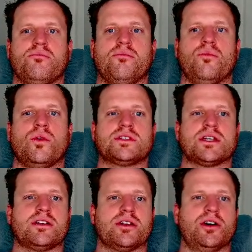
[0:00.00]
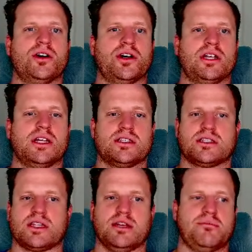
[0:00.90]
what's under the hood is
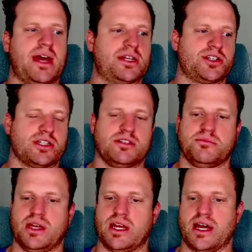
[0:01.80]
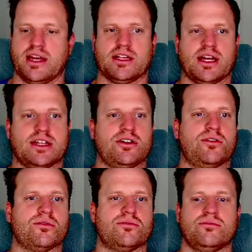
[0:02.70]
like magic to me. I
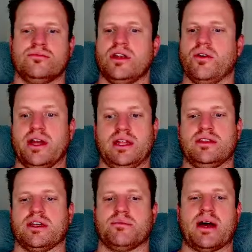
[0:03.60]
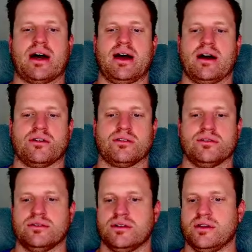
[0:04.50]
don't know anything about how
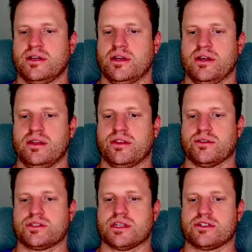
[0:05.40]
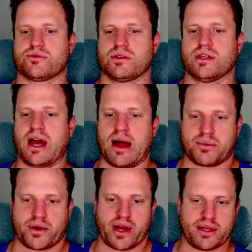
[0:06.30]
those things really
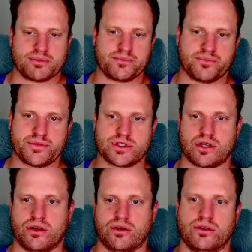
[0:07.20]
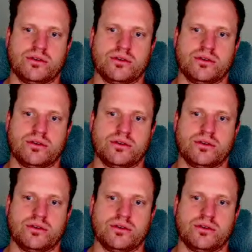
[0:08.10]
operate. So